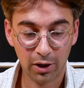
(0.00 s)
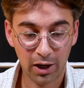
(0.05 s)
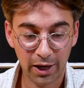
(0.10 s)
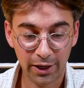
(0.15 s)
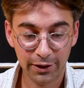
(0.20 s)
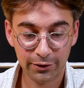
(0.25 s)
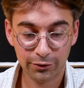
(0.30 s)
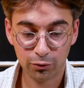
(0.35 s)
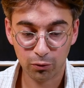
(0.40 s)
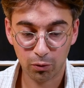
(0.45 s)
The
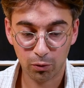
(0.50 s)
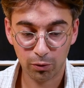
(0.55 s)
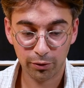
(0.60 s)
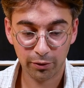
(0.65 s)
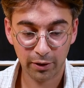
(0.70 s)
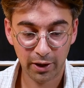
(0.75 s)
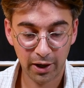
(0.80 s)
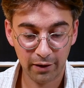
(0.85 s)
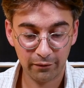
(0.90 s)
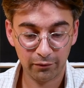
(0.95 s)
highest
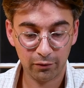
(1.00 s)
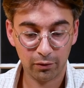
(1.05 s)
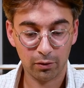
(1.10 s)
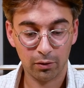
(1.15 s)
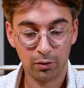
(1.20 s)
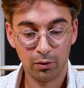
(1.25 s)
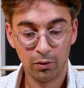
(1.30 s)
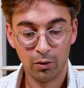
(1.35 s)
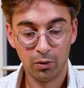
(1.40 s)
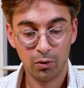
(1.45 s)
quarter
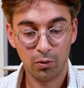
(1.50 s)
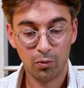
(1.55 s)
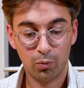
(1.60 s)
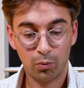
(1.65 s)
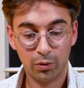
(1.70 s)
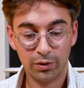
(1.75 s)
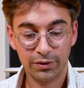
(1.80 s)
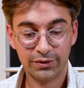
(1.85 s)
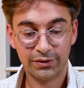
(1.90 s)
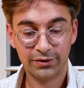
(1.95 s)
ever
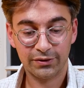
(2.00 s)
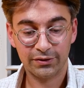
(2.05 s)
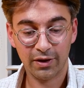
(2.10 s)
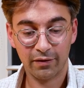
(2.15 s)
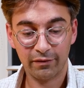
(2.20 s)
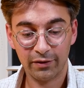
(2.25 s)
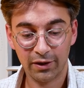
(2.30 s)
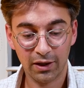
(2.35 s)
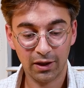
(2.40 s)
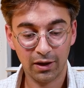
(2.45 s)
was
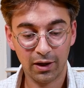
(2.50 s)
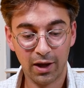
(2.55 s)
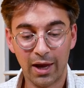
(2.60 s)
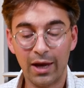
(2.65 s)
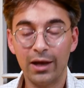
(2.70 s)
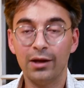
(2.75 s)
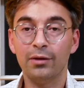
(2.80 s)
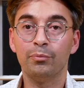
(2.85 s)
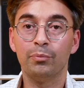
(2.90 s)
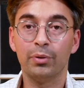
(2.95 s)

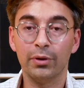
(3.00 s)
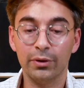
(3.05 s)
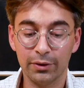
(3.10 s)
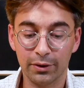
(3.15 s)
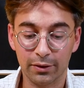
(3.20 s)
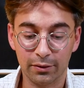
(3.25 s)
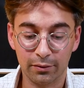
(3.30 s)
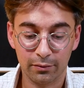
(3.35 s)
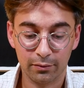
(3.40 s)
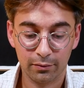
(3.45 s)
78
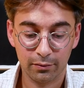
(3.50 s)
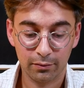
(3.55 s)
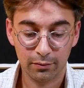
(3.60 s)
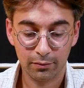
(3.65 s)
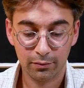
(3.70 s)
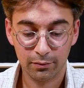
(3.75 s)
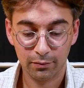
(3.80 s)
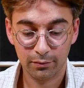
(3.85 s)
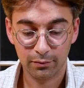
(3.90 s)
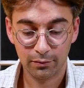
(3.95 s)
billion
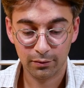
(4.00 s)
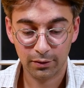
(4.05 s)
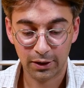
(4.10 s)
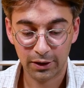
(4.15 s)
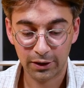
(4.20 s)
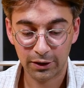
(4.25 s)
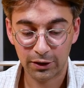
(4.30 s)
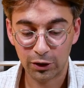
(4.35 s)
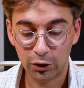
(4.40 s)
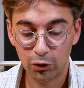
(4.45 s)

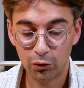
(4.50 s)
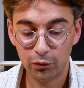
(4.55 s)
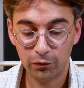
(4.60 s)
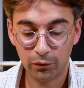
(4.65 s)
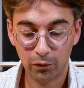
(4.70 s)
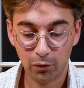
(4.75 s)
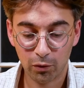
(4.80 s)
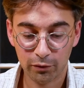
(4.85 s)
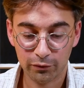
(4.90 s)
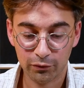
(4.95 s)
in
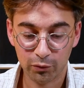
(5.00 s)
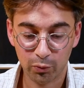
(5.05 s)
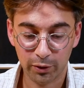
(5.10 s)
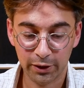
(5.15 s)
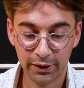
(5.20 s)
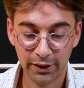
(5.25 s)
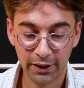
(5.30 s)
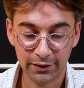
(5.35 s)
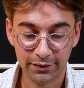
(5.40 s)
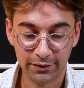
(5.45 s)
Q4 of
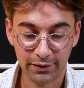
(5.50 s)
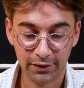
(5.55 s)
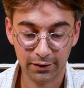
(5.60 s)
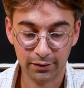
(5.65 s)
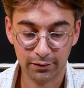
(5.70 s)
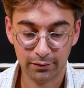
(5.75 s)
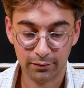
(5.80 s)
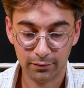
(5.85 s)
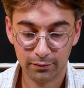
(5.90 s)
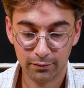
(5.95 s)

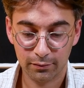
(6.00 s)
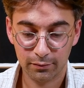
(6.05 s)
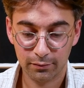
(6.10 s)
2018.